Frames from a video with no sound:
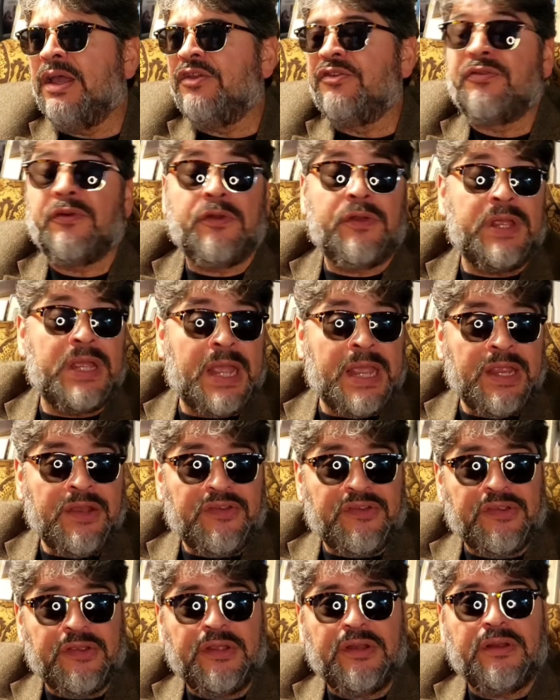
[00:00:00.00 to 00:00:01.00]
is very
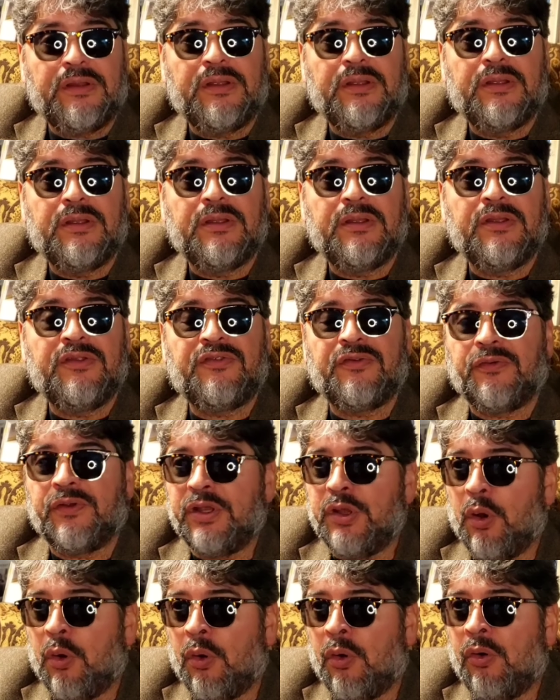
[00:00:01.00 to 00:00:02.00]
ancient, is
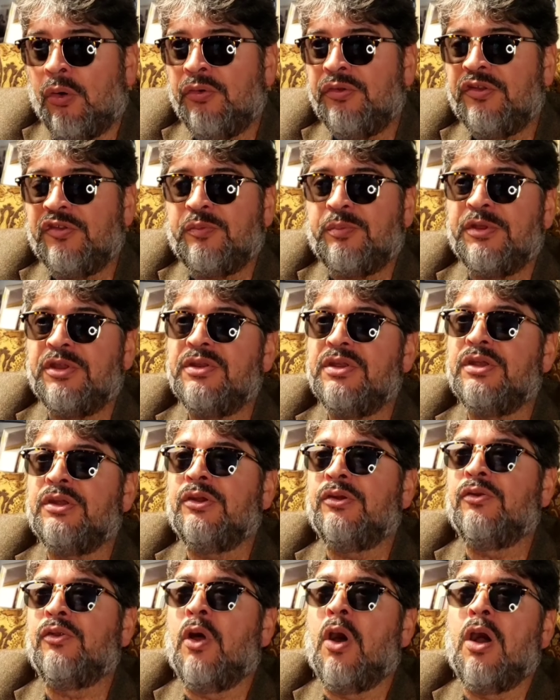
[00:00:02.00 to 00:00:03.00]
very old, has been
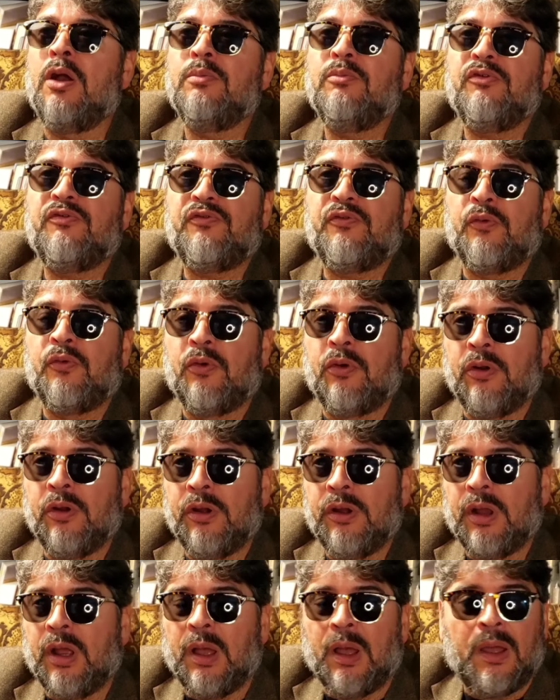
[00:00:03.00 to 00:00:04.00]
here long
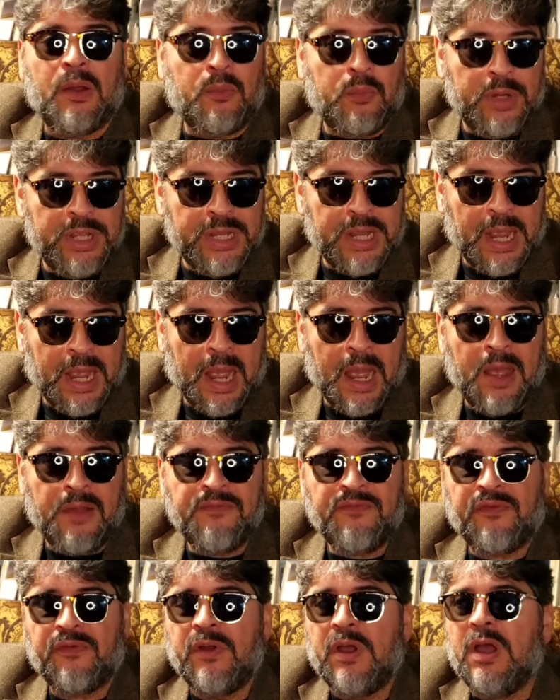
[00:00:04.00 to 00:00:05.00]
before we
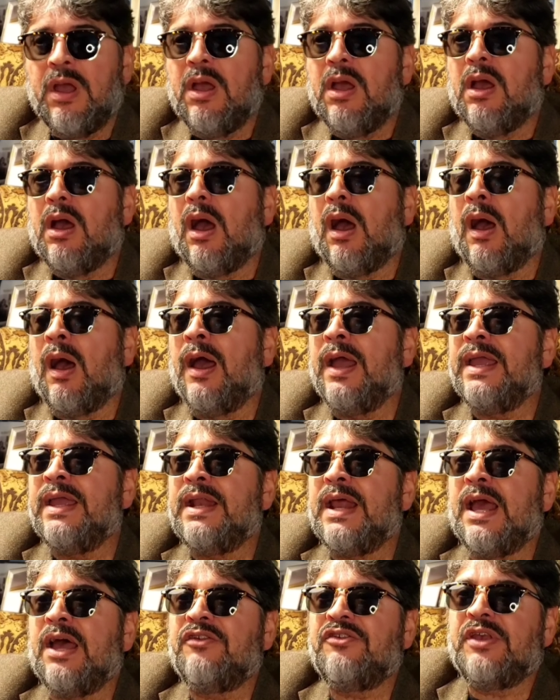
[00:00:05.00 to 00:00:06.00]
have.
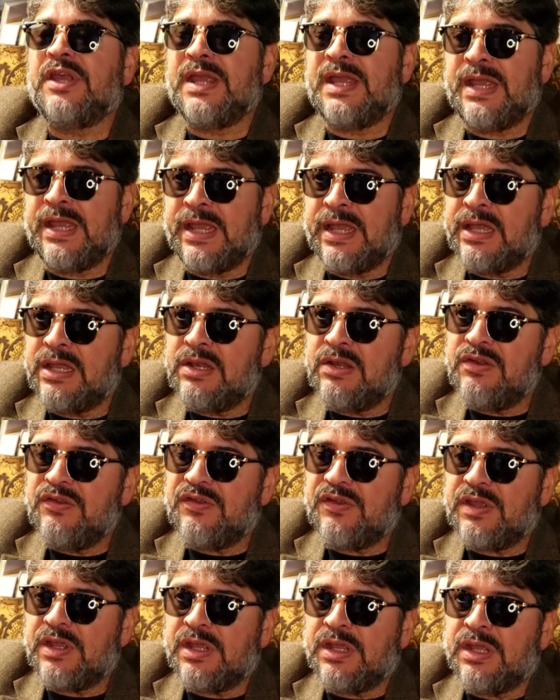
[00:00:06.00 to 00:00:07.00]
It has a
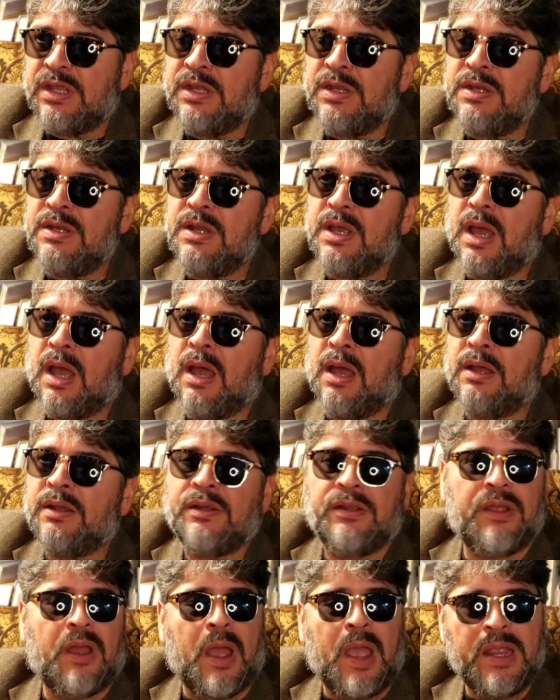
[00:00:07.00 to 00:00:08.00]
hand in
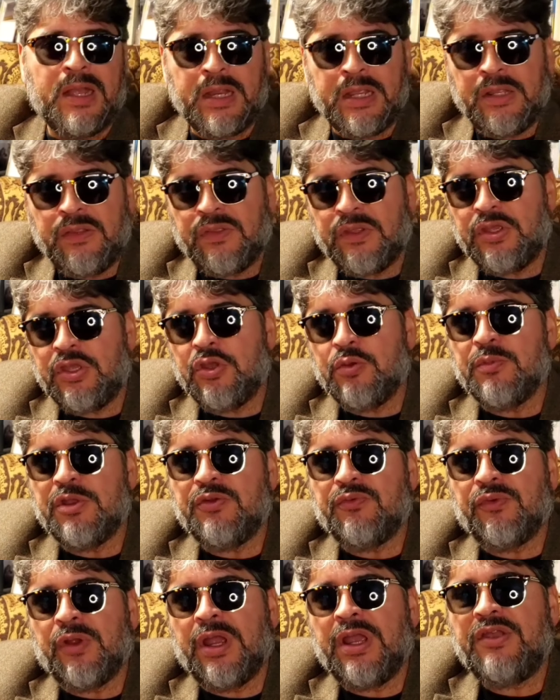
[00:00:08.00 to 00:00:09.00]
guiding the
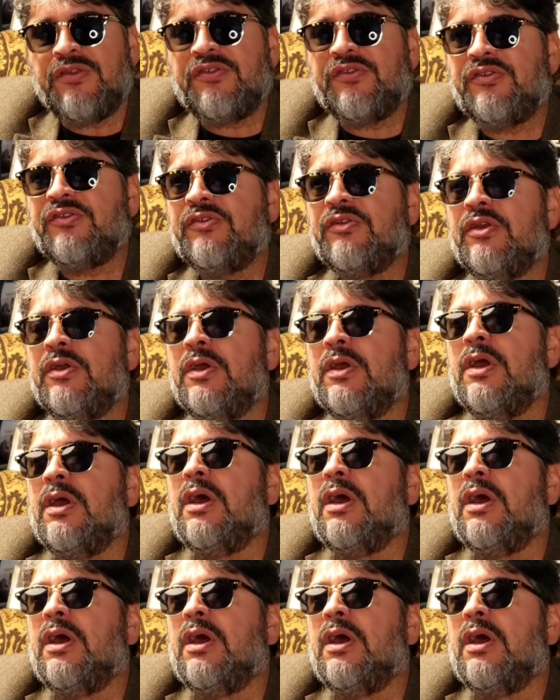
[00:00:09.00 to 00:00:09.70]
human race,